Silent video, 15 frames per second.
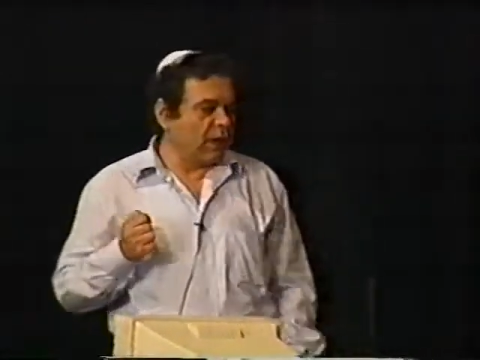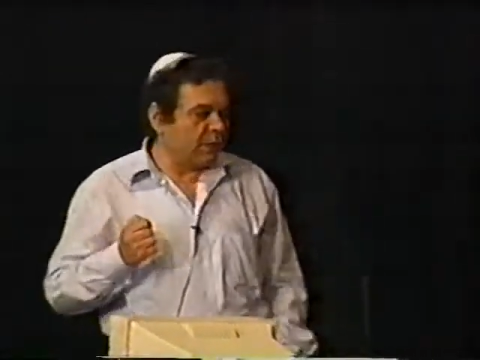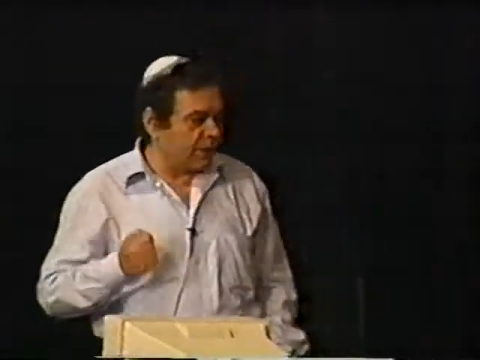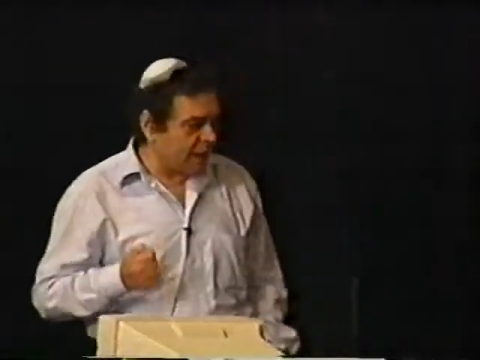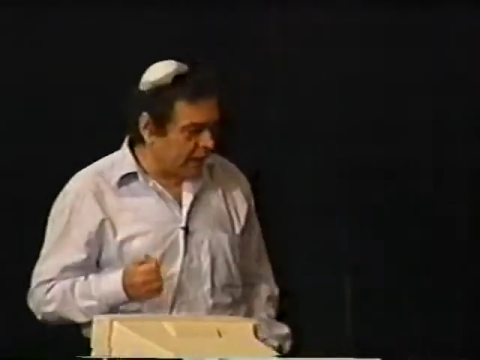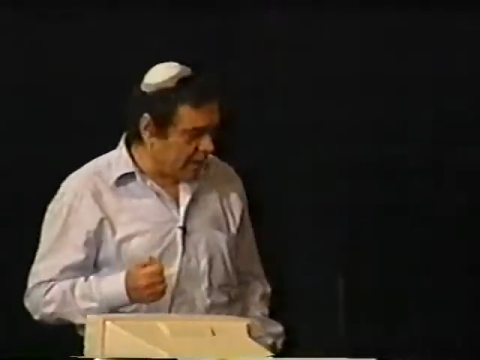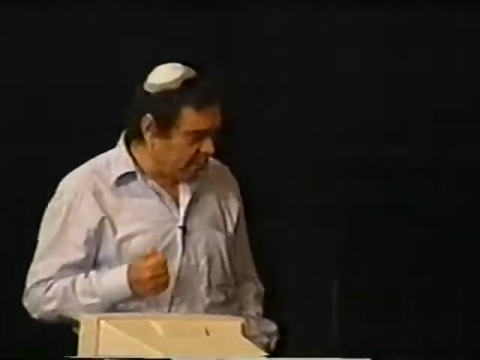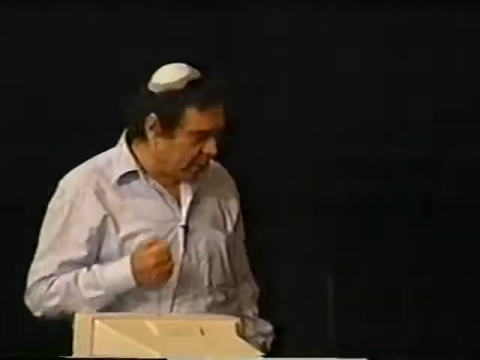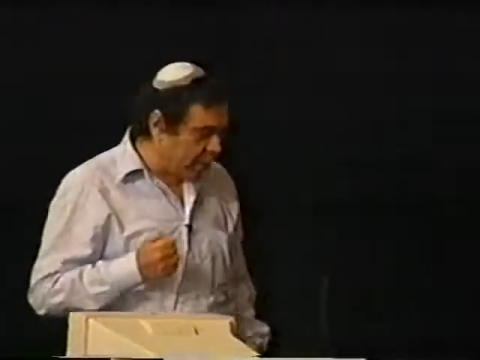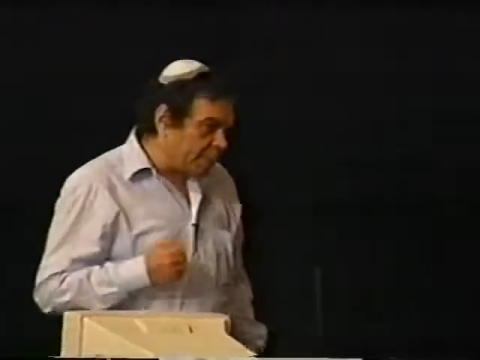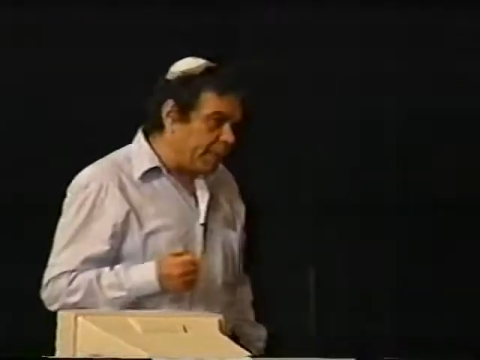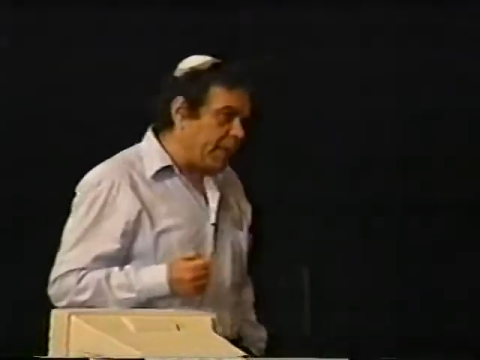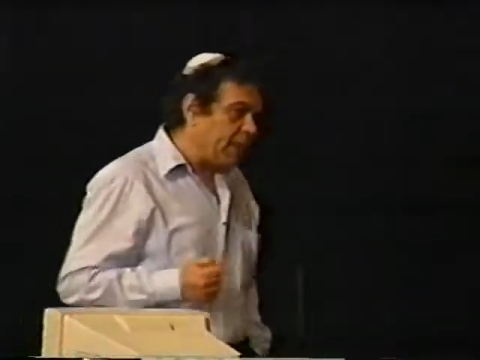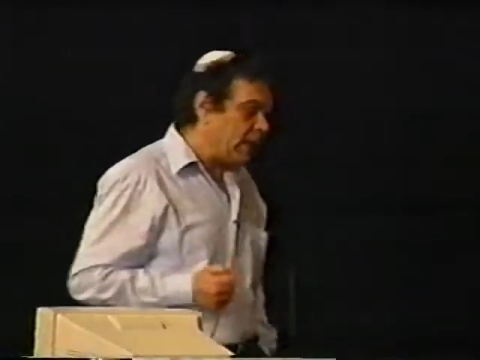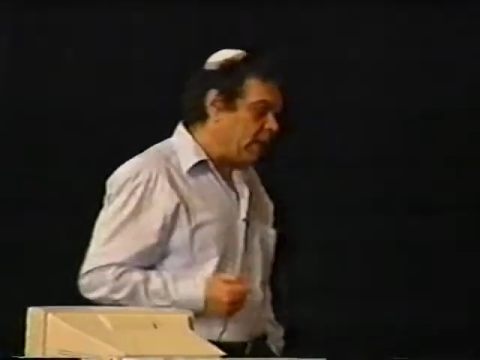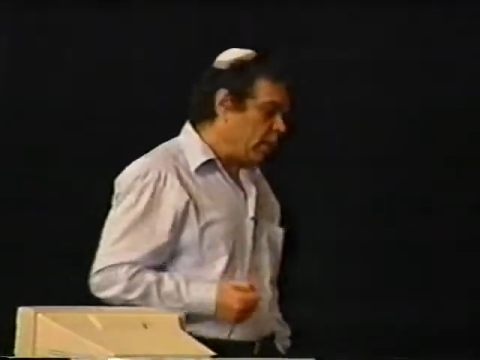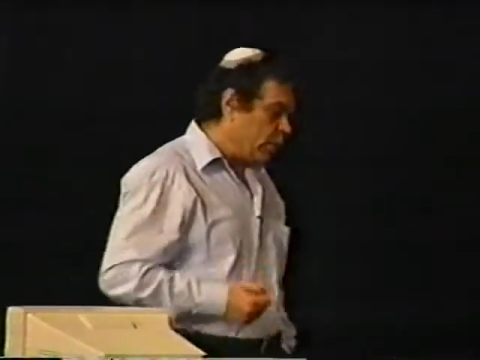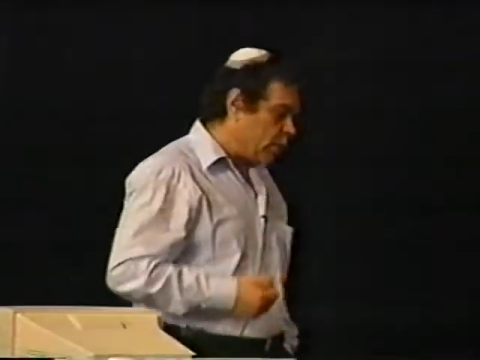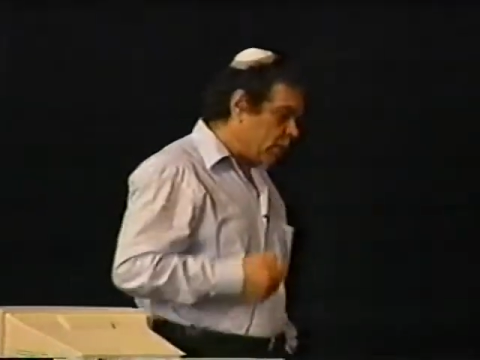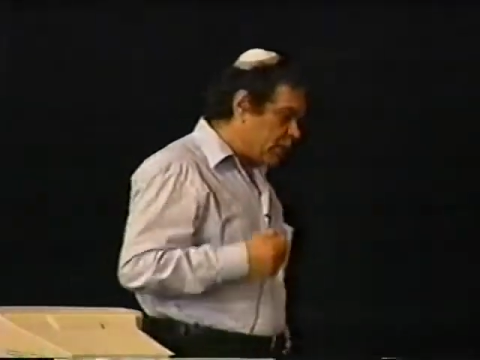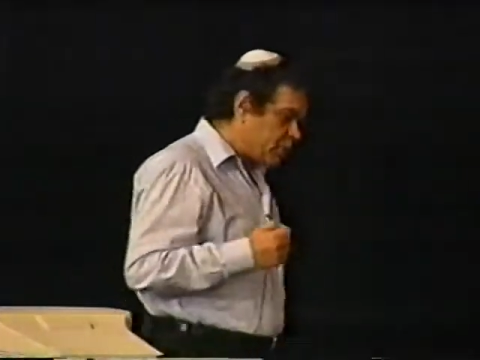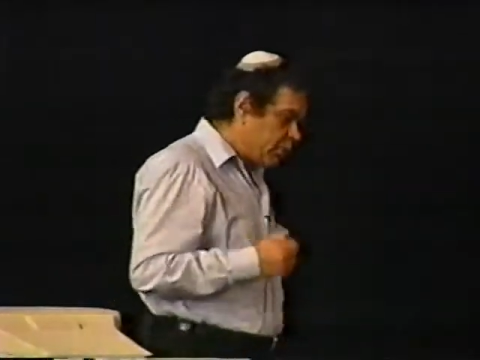the MRP
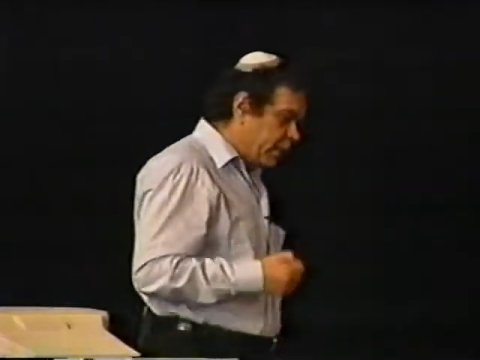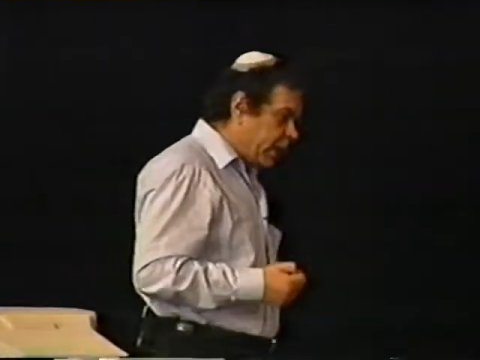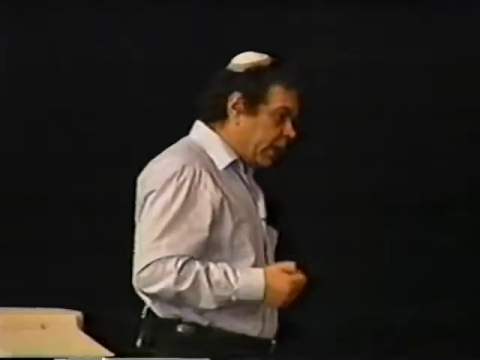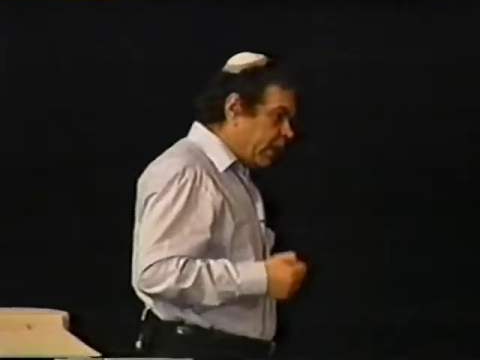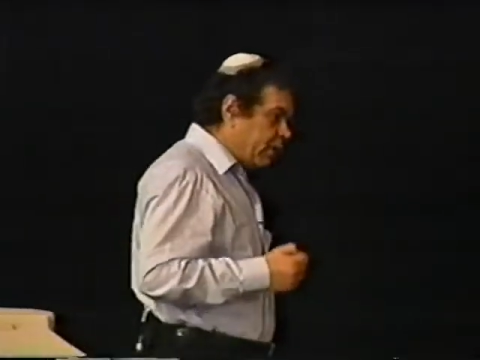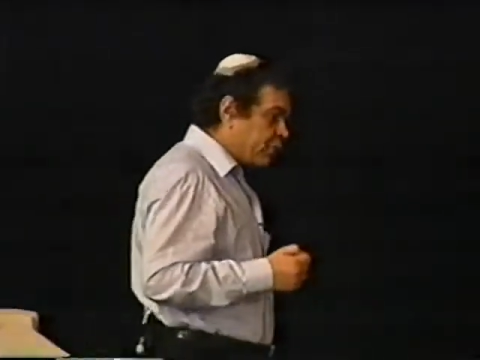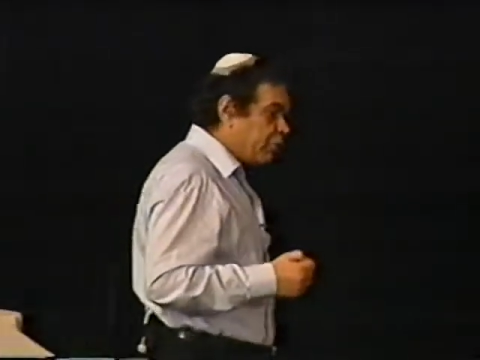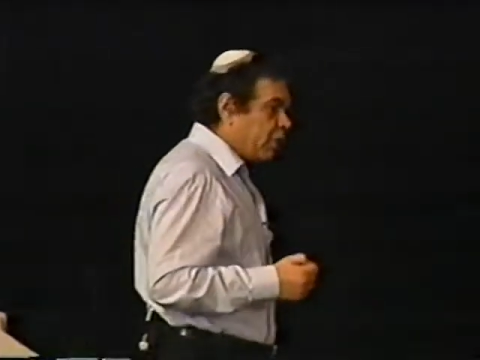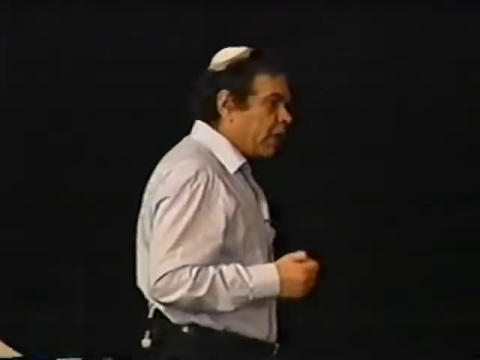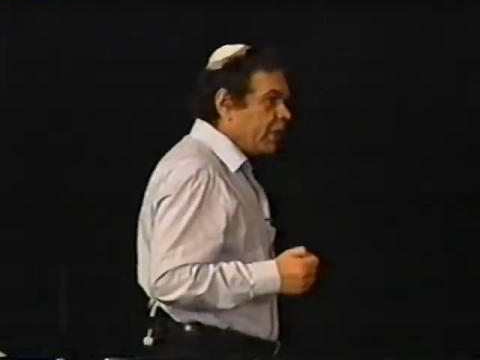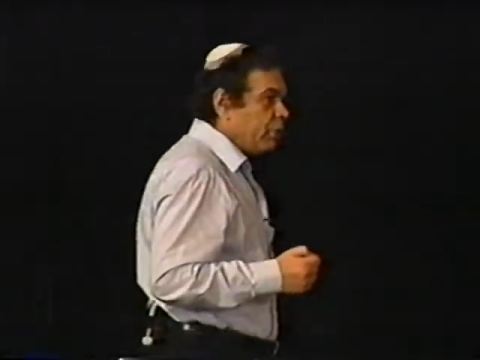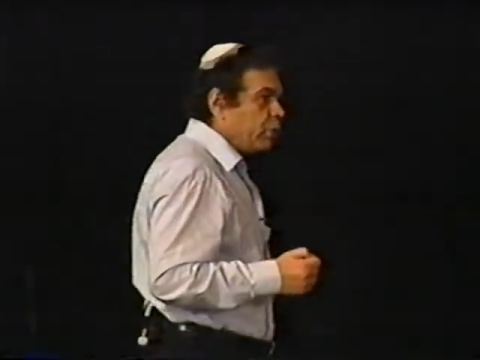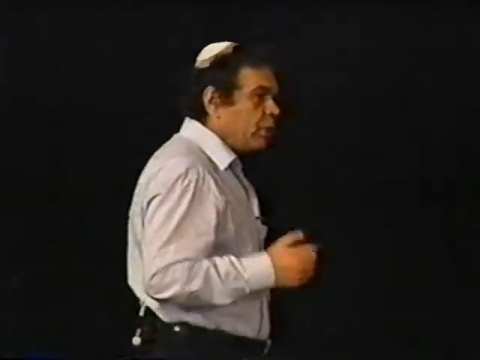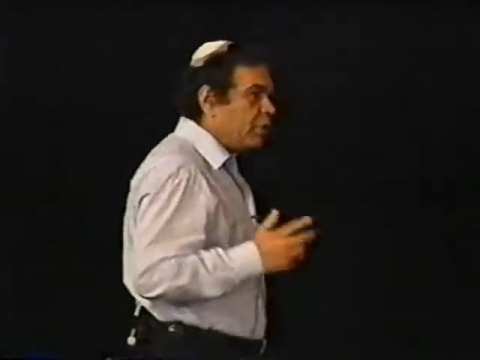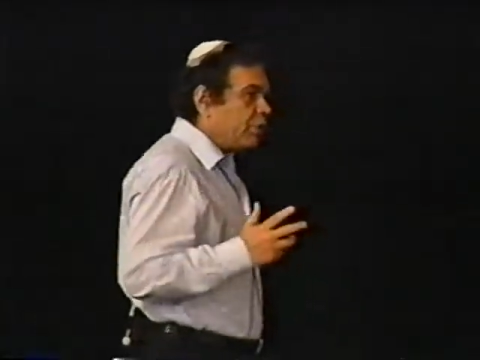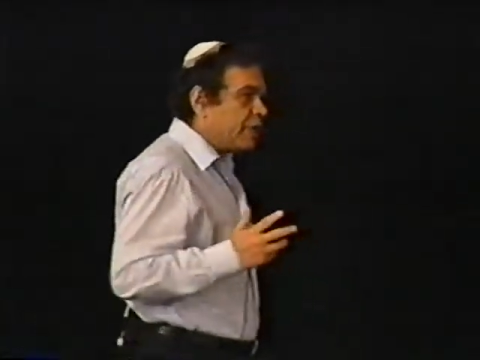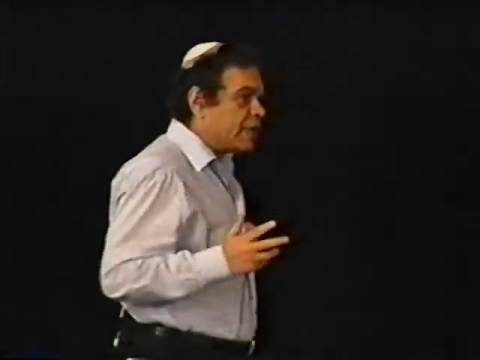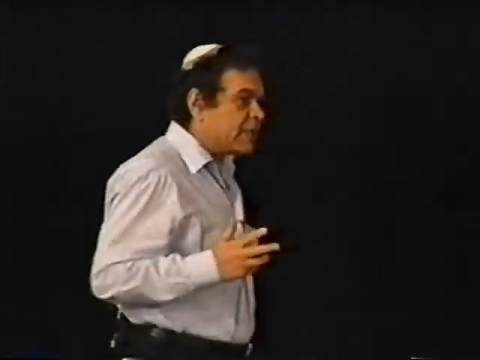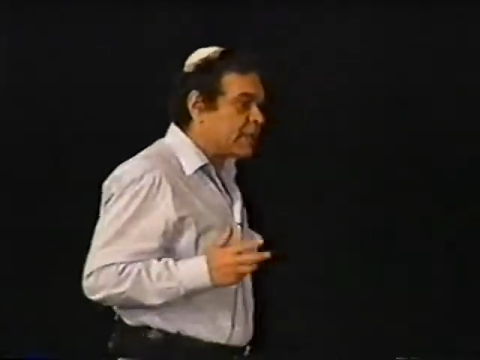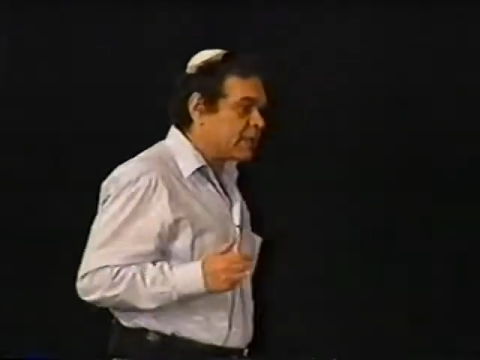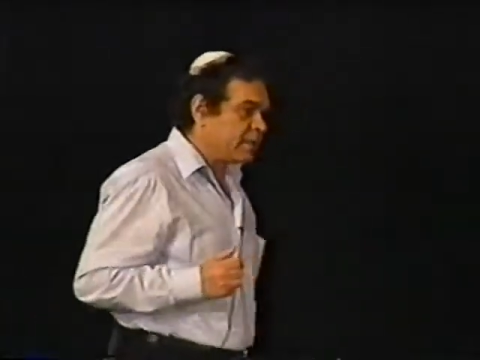was really trying to address.